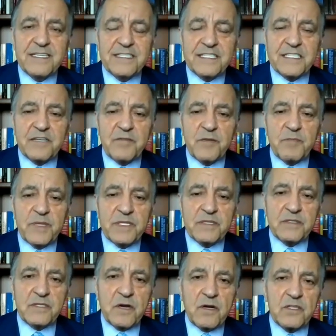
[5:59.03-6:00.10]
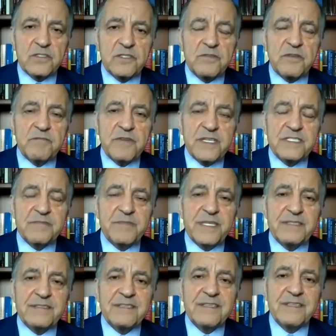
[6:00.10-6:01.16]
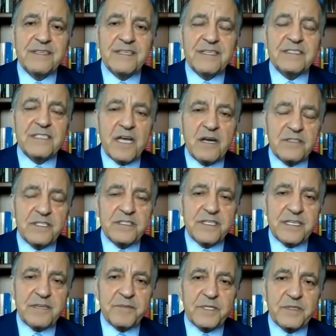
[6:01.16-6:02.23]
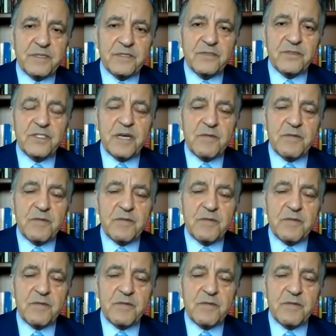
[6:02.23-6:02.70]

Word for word: $7 billion of investment in Saudi Arabia to